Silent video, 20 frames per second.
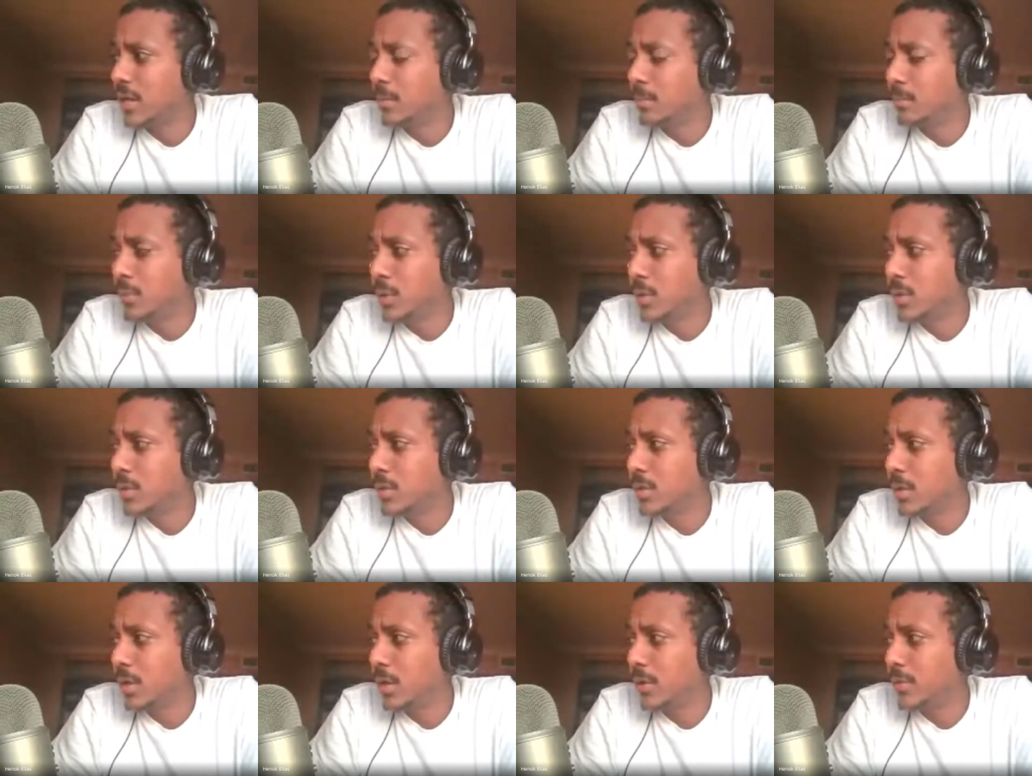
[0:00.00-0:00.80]
He's
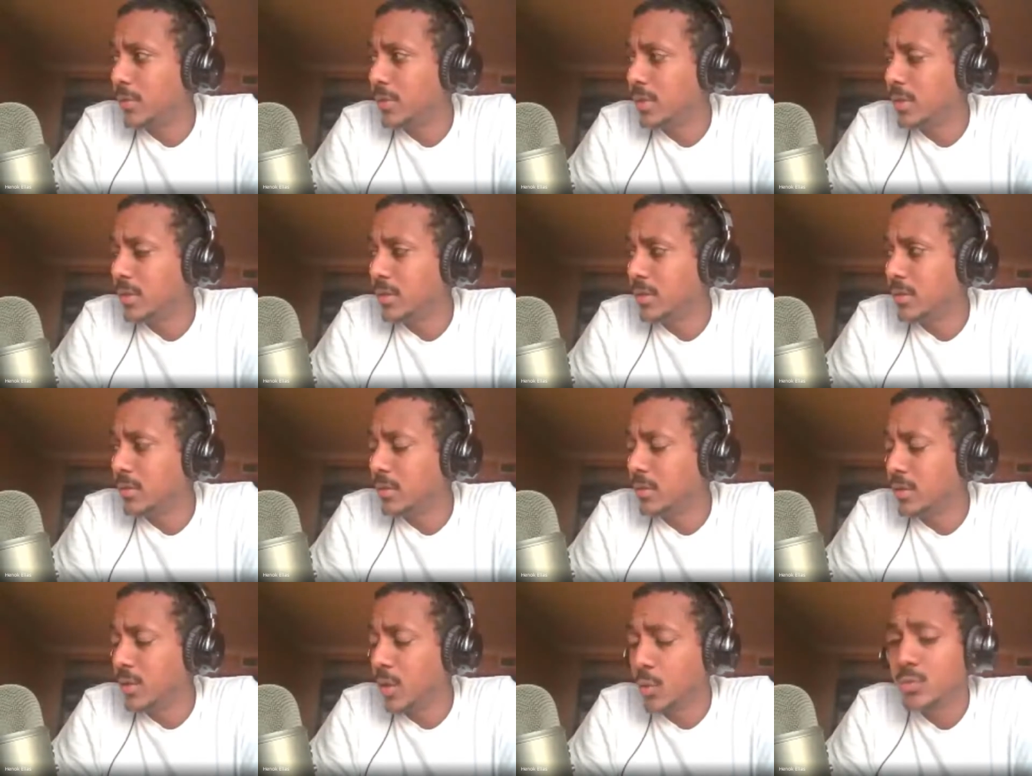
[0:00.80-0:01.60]
got a book
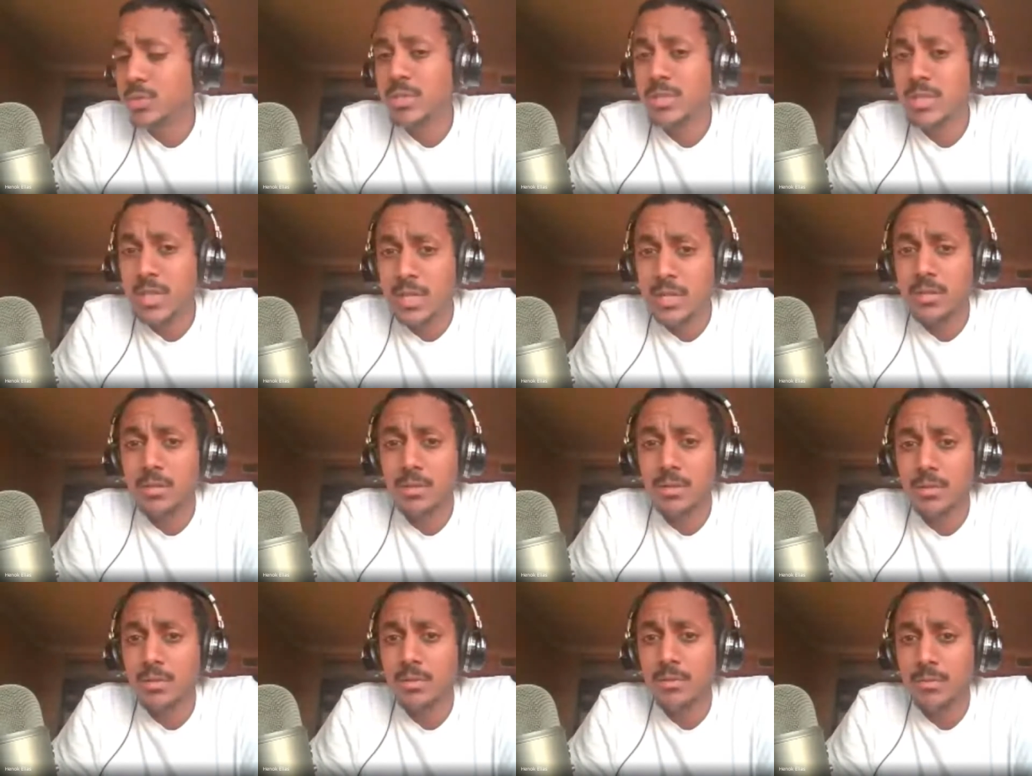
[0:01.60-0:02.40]
on the the
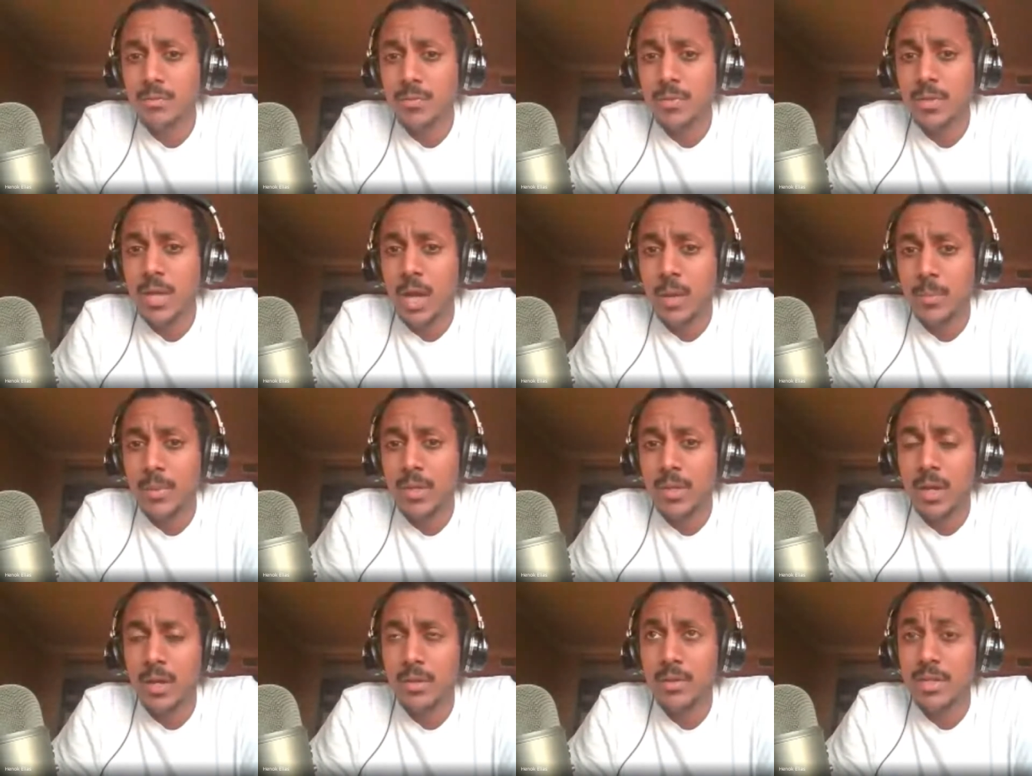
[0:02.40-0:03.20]
ghost
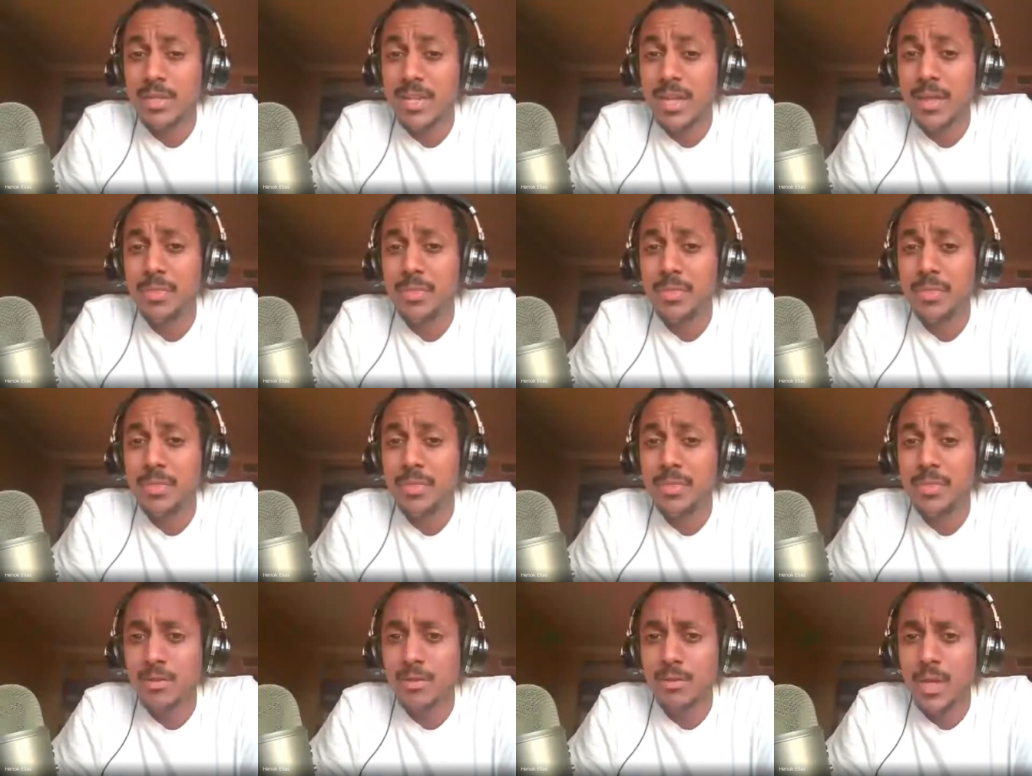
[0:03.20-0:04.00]
eater
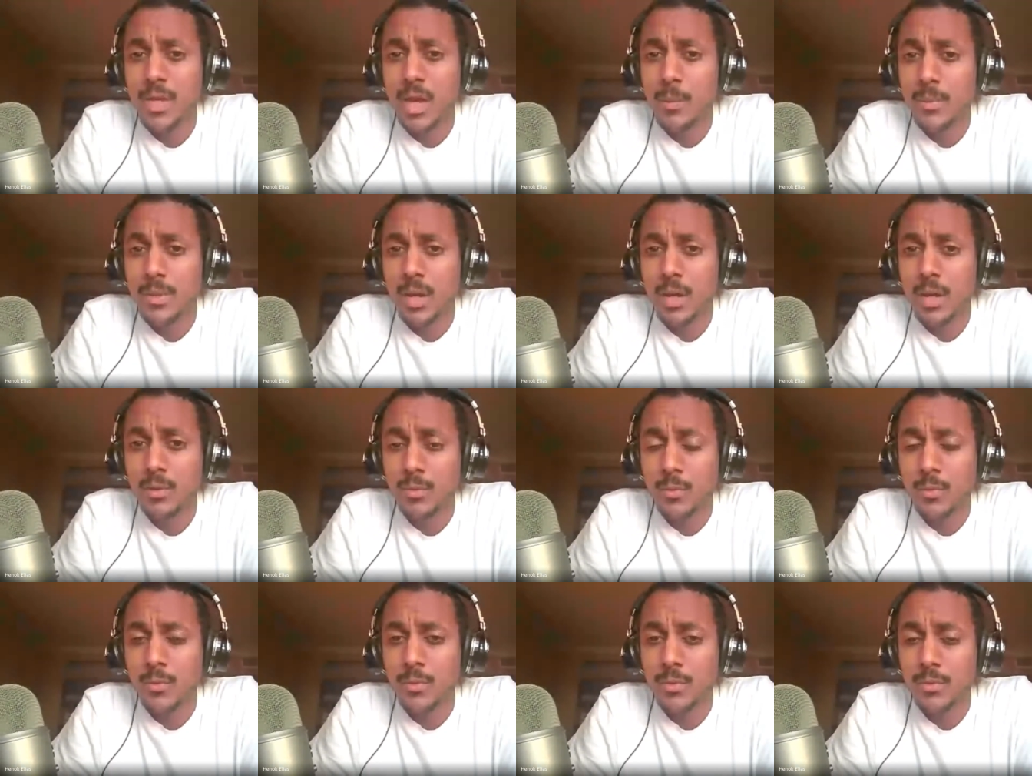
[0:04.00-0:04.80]
phenomenon, the death eater
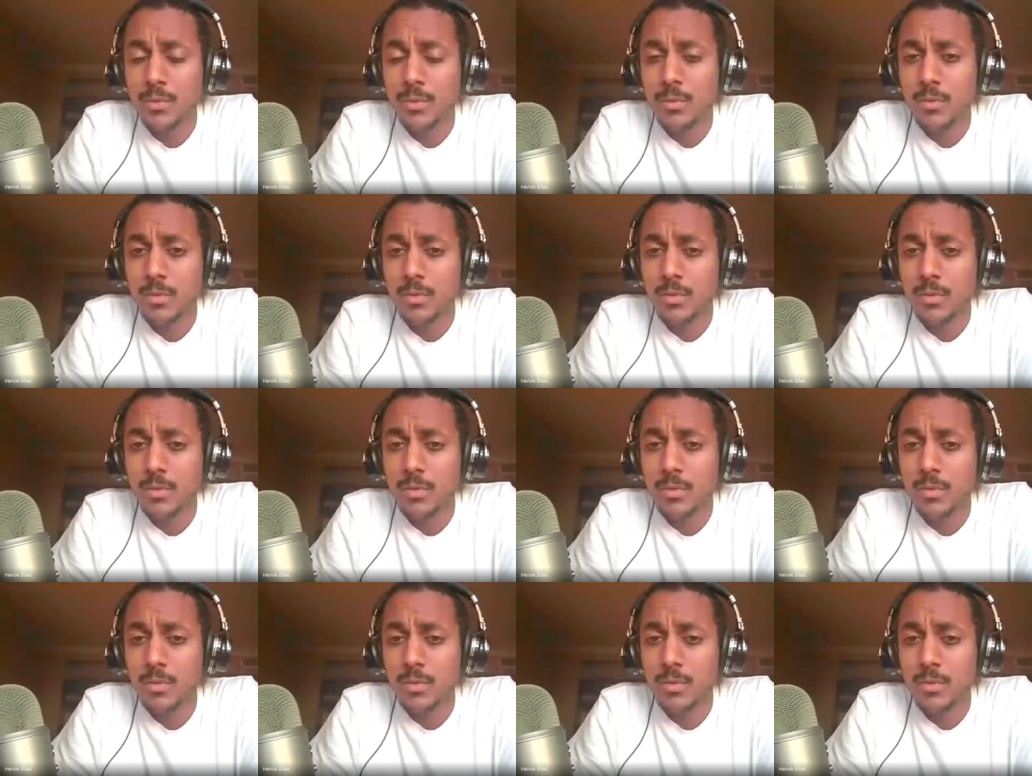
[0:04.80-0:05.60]
phenomenon,
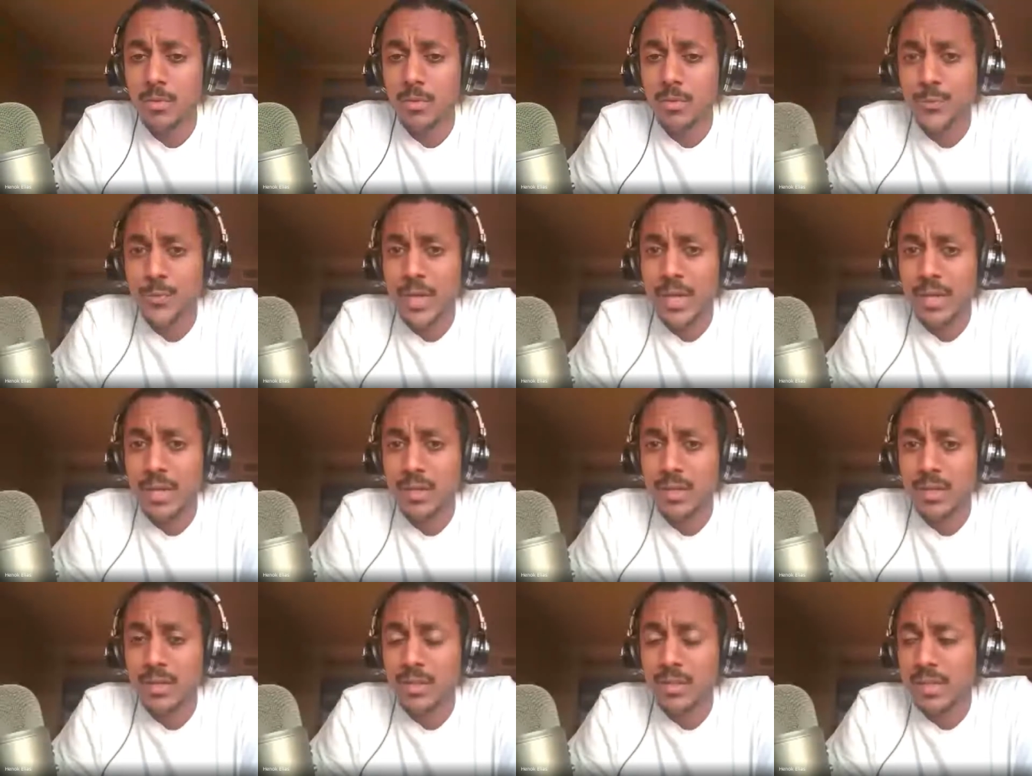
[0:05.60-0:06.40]
or the, the
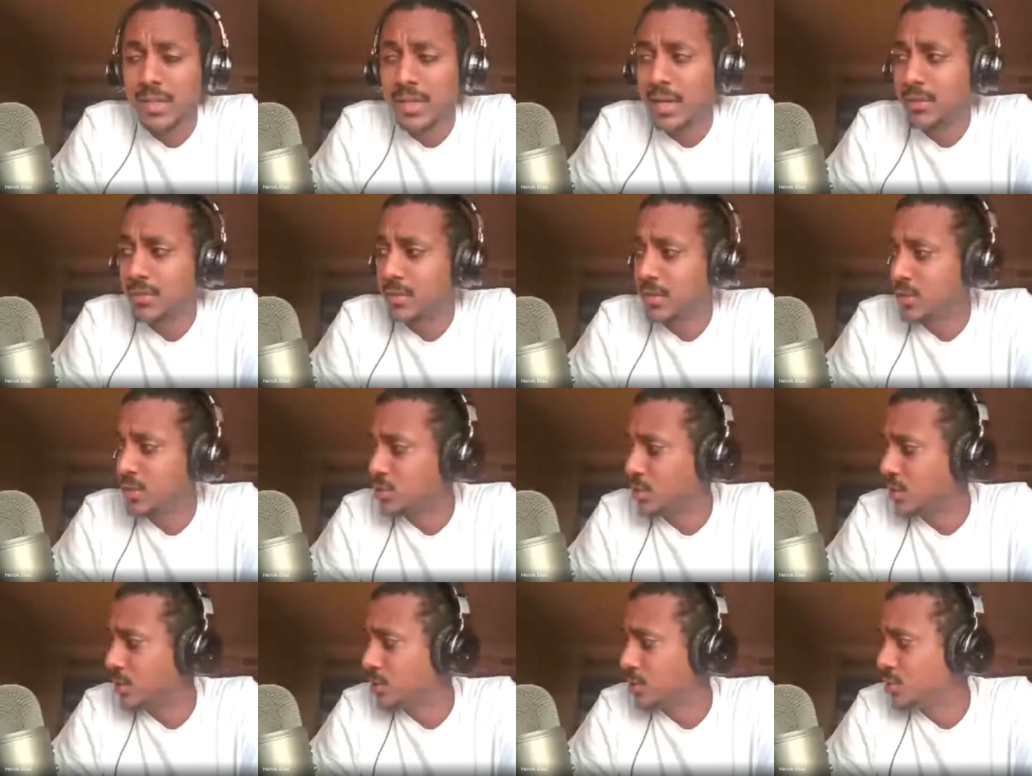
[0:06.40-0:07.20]
pedophilia ring in
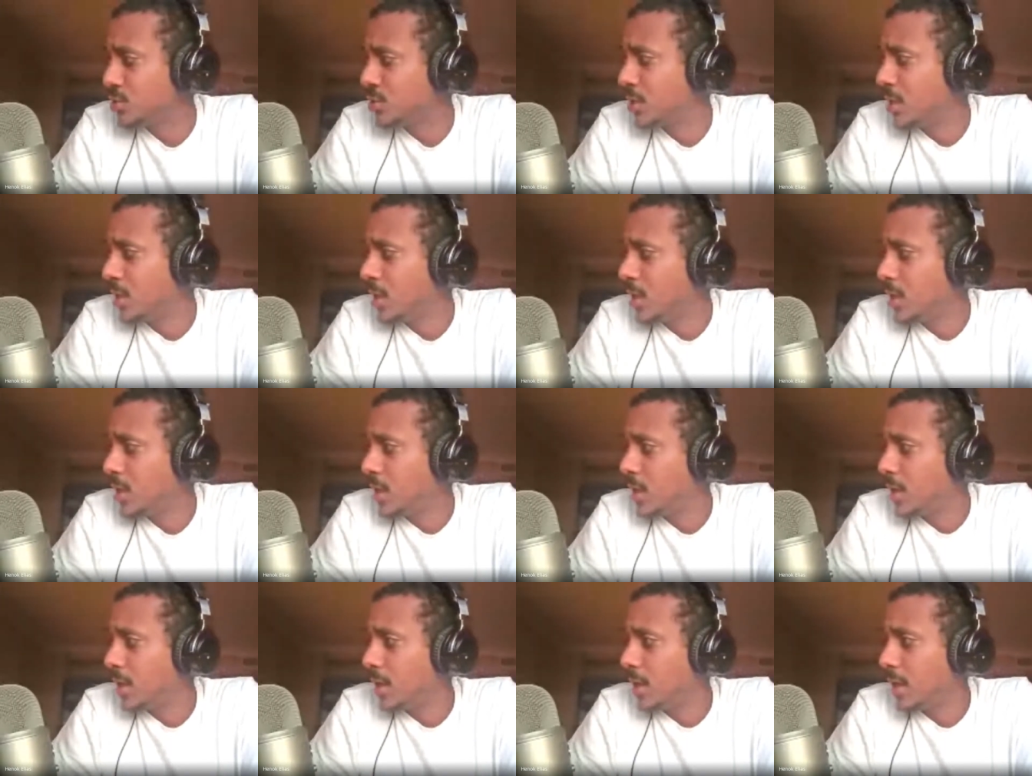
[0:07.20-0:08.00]
the Catholic
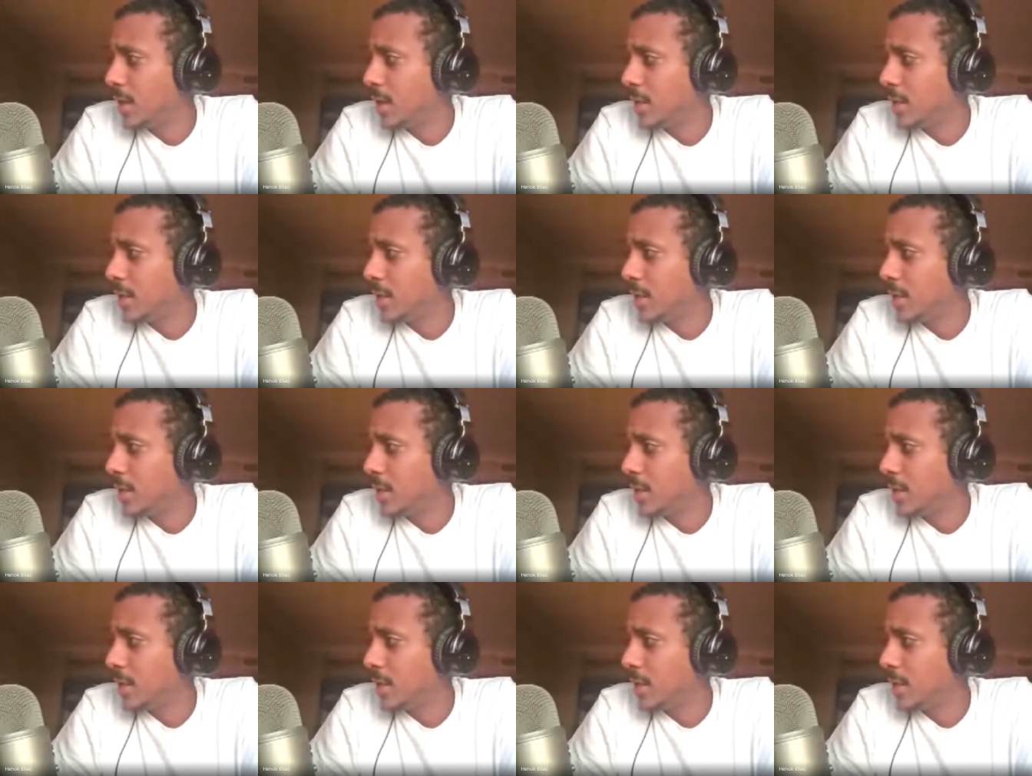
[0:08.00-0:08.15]
Church.